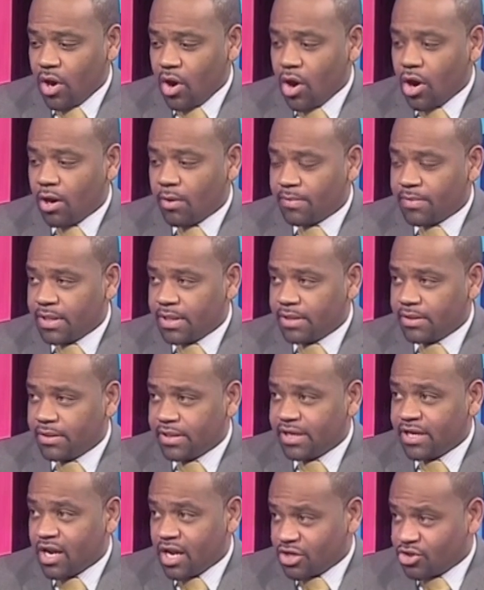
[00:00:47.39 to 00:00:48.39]
harm
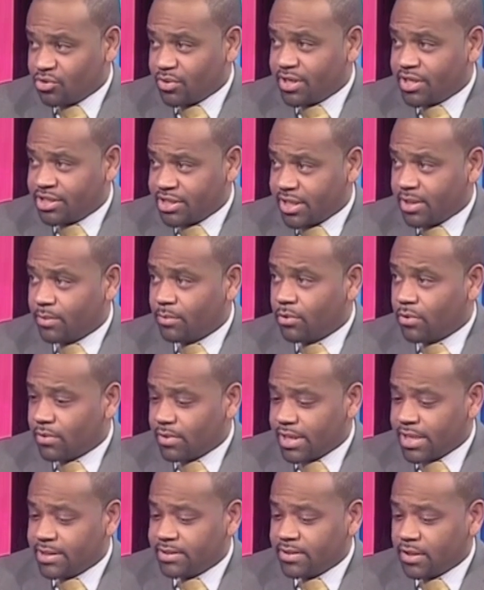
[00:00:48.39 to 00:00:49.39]
the country in
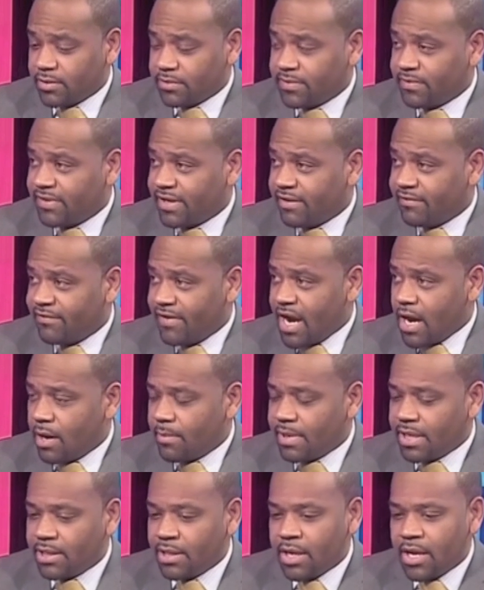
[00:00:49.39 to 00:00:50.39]
general in terms of the
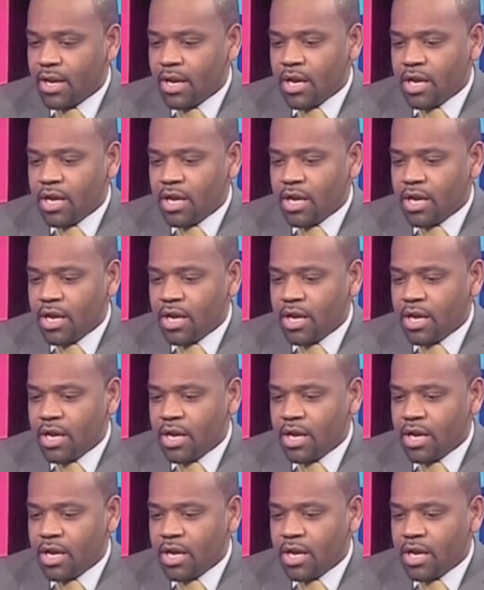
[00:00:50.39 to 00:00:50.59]
environment?